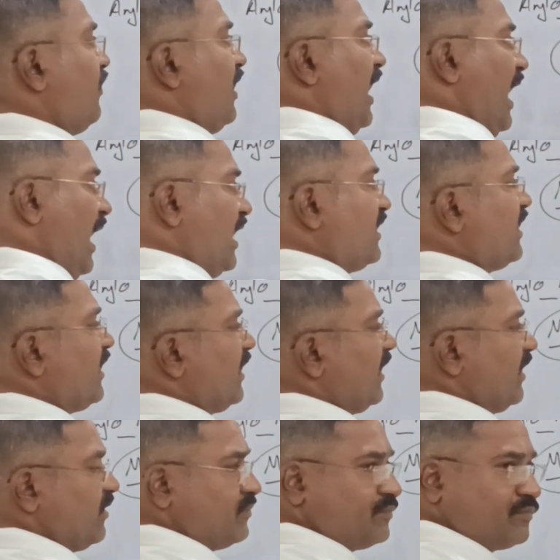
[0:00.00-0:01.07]

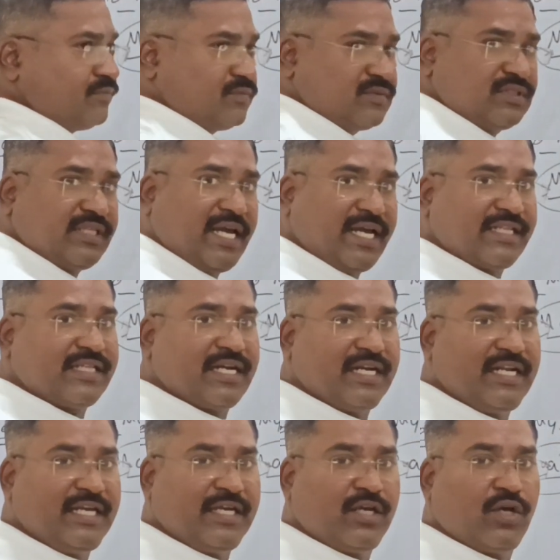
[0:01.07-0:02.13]
Hyder
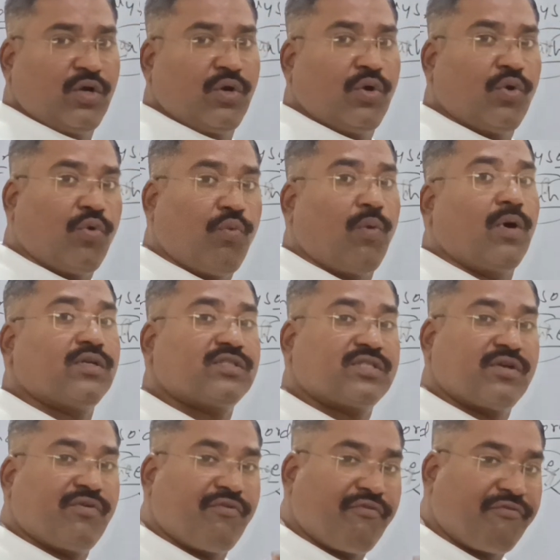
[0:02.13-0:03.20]
Ali, who
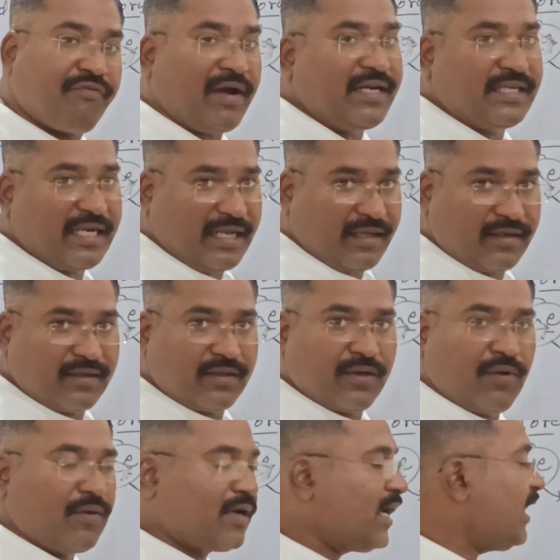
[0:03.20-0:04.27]
was fighting,
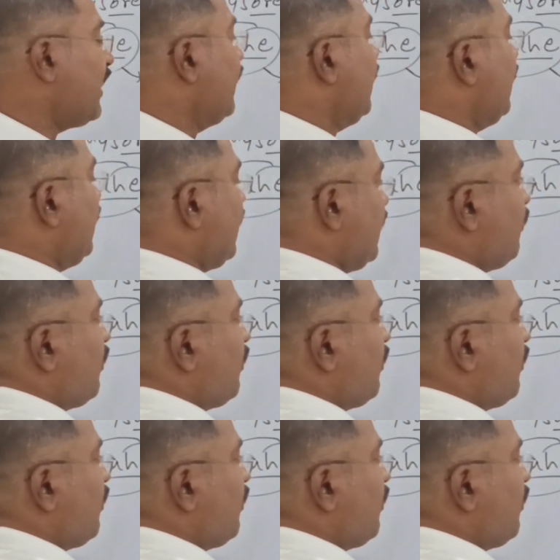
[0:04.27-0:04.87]
okay, he